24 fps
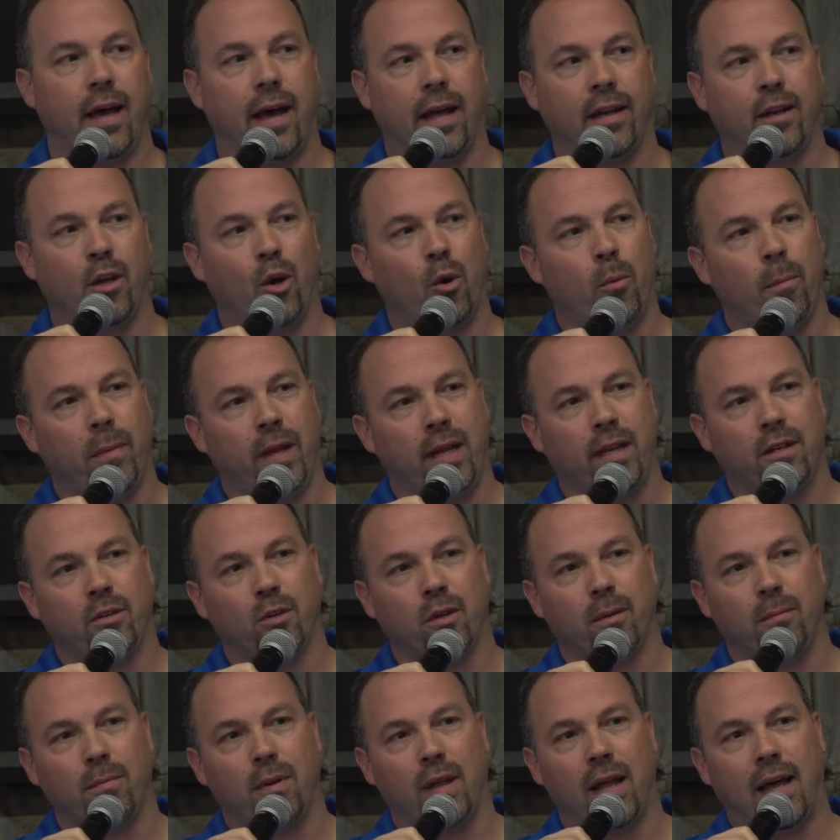I don't mean
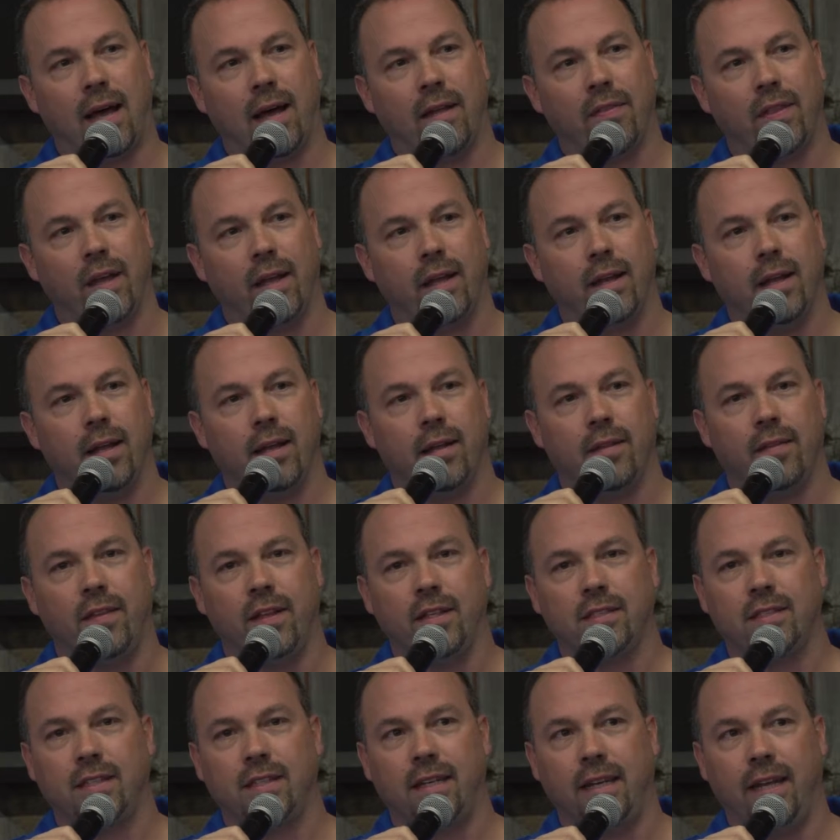to imply that
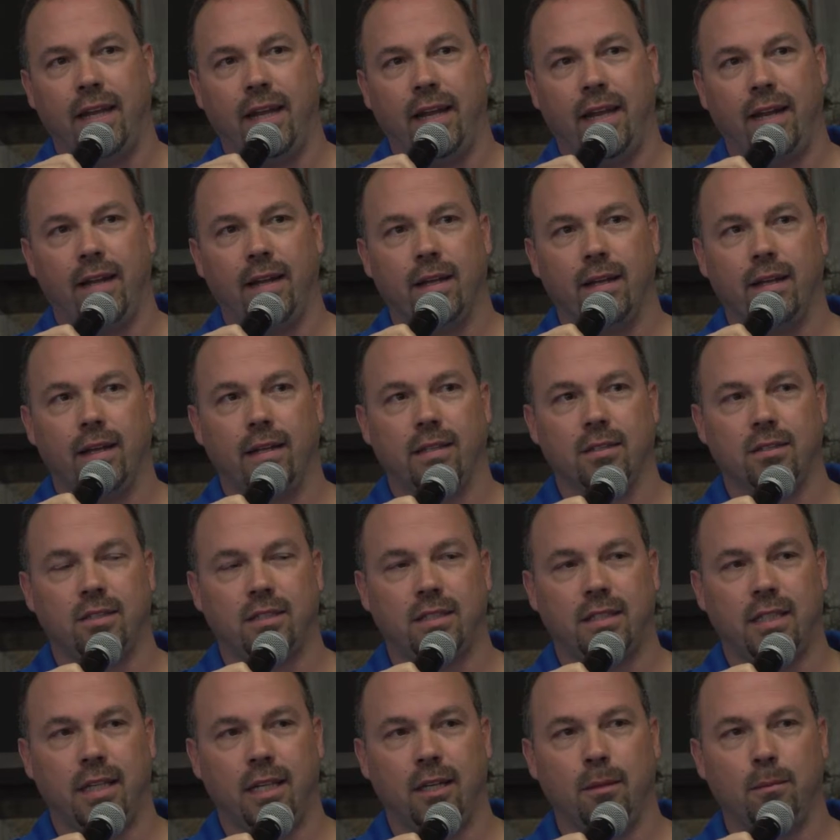this need
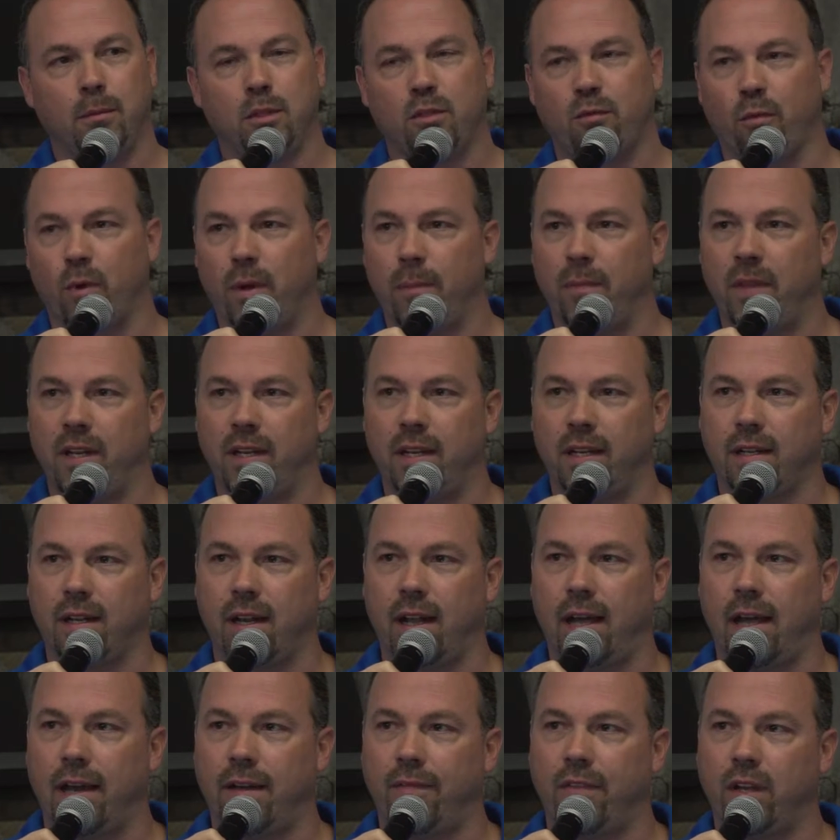stems from the
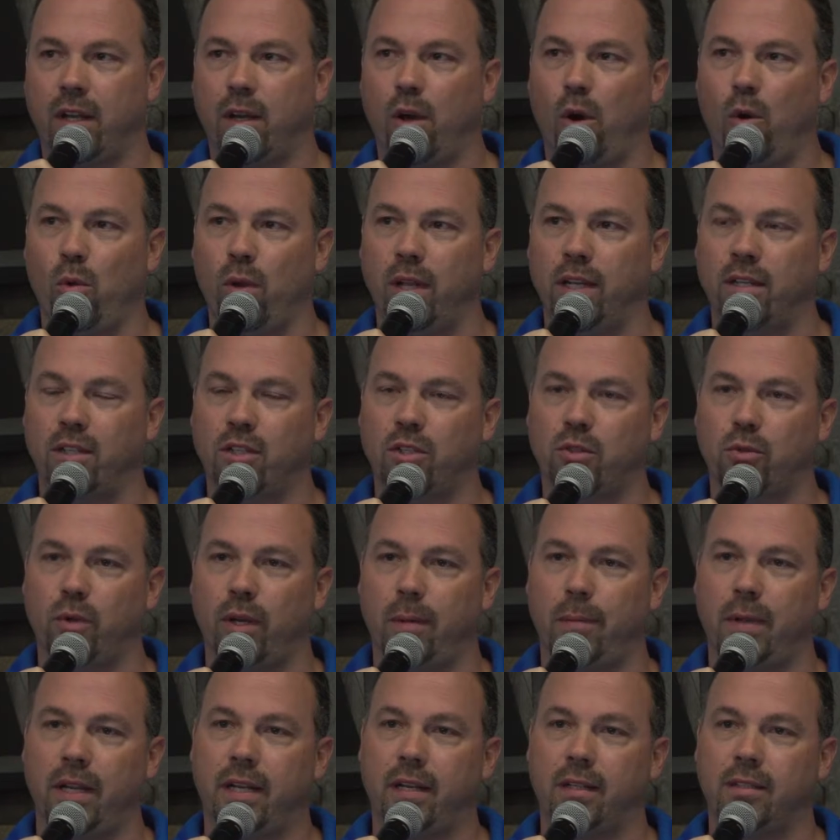decline of the coal
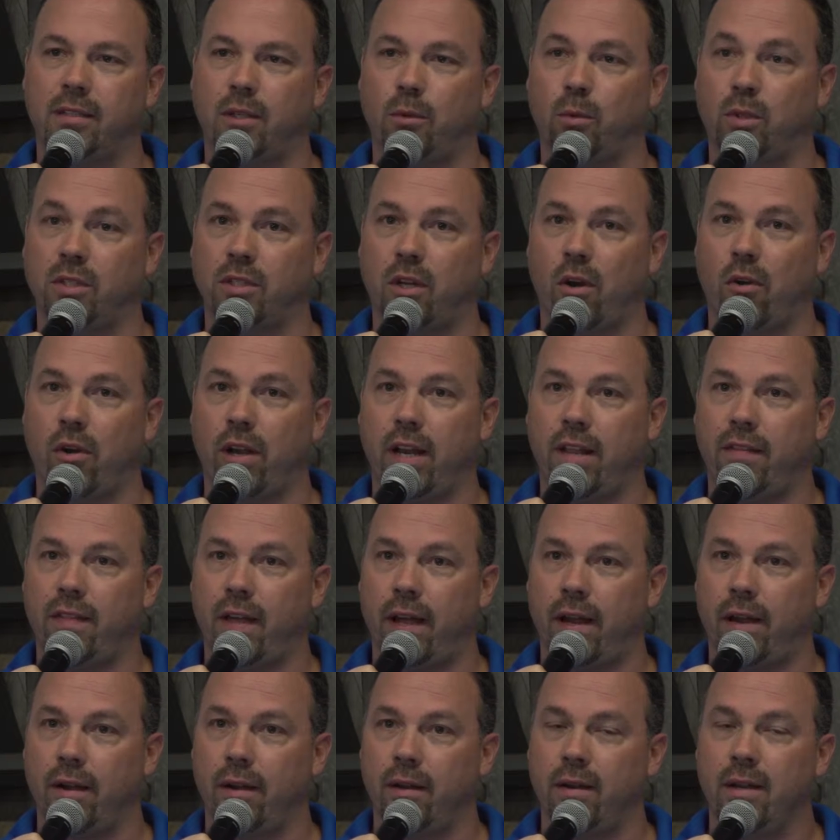industry, because it was already
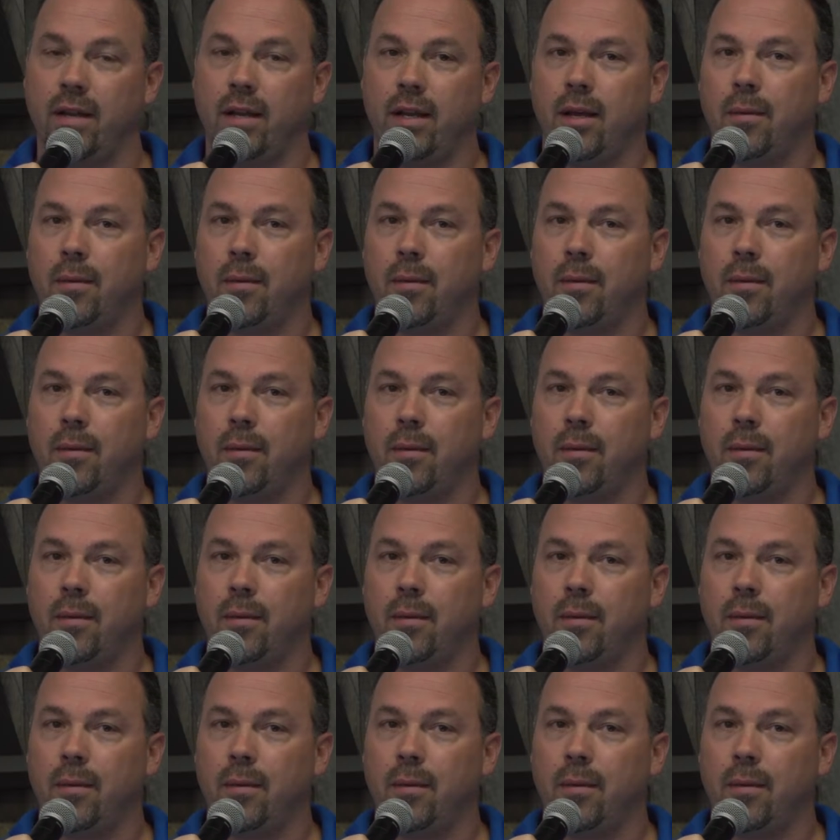there,